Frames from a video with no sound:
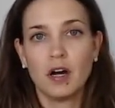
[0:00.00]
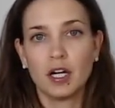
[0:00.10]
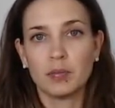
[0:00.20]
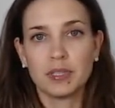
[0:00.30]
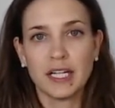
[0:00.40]

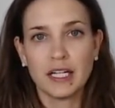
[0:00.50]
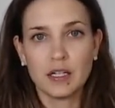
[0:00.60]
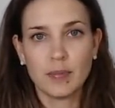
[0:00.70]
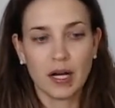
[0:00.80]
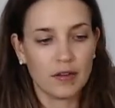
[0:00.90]
on a plate
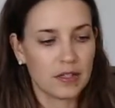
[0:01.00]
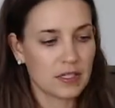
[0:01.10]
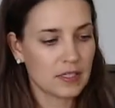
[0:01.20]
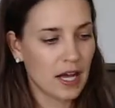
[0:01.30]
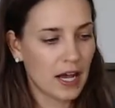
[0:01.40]
about this
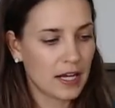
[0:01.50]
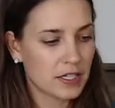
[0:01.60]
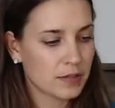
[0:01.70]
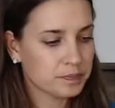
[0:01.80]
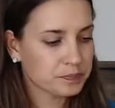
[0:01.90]

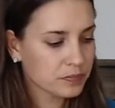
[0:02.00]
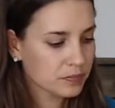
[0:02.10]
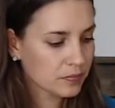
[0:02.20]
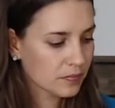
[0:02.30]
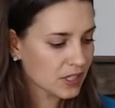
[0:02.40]
size.
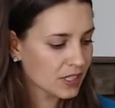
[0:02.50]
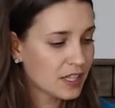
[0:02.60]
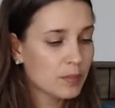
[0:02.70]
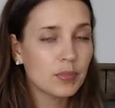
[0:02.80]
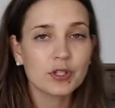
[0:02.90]
And
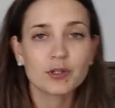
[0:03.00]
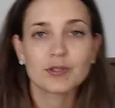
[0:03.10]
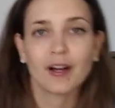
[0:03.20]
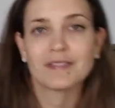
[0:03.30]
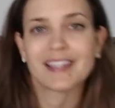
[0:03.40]
then put
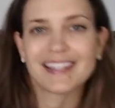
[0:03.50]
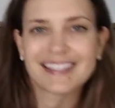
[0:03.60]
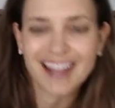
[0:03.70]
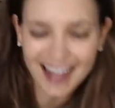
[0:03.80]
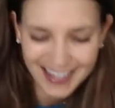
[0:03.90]
those off to the
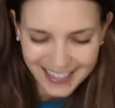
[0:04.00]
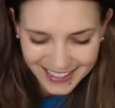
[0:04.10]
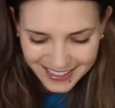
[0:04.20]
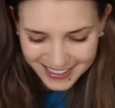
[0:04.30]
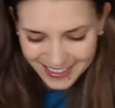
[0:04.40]
side.
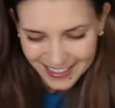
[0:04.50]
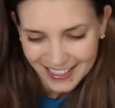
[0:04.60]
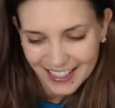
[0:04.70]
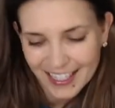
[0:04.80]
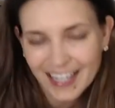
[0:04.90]

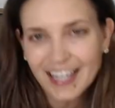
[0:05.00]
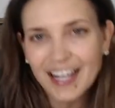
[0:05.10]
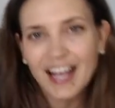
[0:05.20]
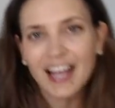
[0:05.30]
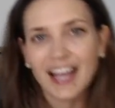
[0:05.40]

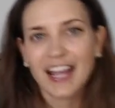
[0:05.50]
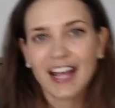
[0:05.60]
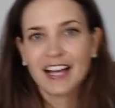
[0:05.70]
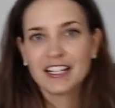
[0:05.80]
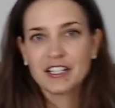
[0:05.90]

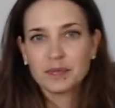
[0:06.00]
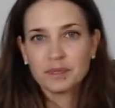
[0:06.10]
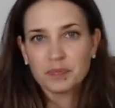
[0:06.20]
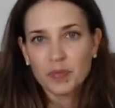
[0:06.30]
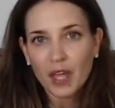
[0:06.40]
And
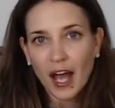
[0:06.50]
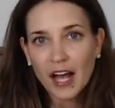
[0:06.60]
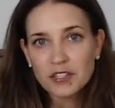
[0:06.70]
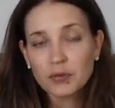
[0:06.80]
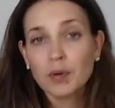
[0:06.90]

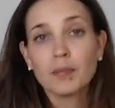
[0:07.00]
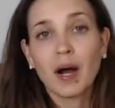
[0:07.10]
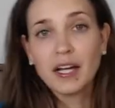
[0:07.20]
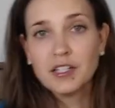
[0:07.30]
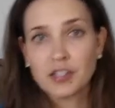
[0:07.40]
as a
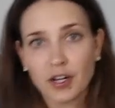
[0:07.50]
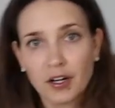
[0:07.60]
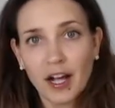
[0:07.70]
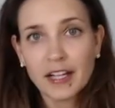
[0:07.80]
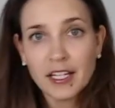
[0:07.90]

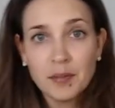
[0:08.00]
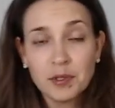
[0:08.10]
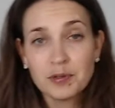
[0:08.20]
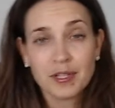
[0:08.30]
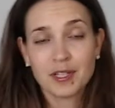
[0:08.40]
reminder, I keep
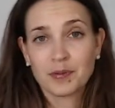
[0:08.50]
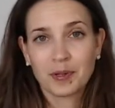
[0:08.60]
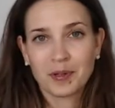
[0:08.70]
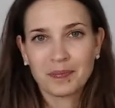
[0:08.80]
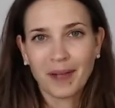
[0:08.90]
using this
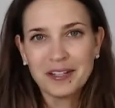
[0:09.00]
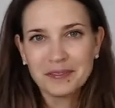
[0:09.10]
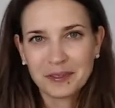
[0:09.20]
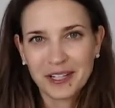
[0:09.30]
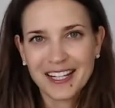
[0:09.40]
word
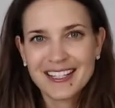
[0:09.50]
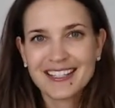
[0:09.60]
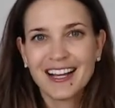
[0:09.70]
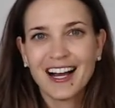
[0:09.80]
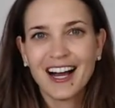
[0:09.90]

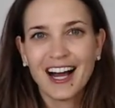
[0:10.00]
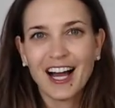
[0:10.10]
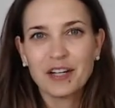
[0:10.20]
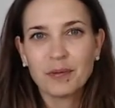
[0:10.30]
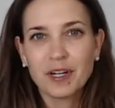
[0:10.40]
mindfulness.
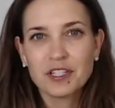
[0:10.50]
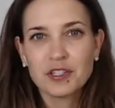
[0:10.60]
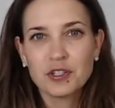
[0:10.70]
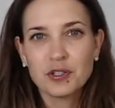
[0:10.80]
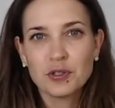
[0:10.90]
I want
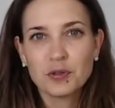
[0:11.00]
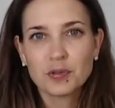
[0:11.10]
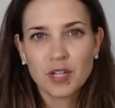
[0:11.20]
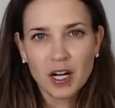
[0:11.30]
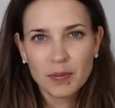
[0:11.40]
to
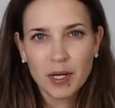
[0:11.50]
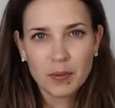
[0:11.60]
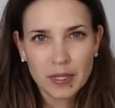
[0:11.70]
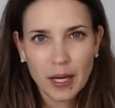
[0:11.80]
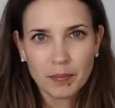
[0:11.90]
talk about
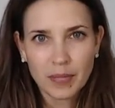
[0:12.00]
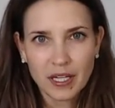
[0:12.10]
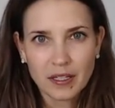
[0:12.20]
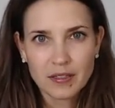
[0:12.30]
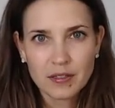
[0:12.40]
what that
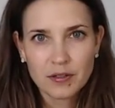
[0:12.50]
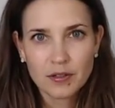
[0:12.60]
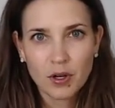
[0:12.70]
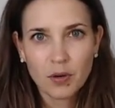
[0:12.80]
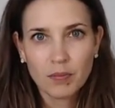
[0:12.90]
means.
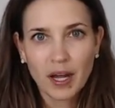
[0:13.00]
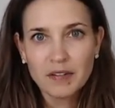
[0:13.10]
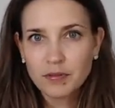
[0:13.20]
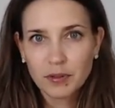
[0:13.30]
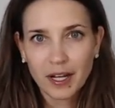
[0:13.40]
So
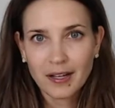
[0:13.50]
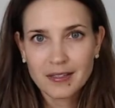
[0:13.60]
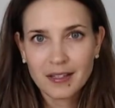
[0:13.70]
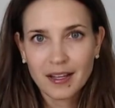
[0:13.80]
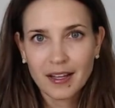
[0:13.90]

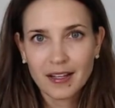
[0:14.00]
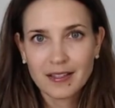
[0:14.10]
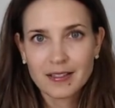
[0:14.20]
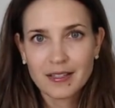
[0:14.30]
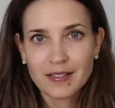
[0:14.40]
mindfulness
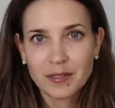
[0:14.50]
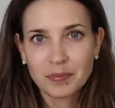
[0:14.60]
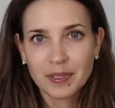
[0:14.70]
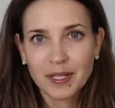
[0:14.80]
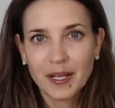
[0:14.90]
is
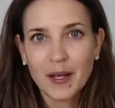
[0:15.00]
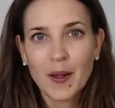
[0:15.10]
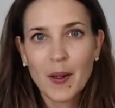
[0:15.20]
simply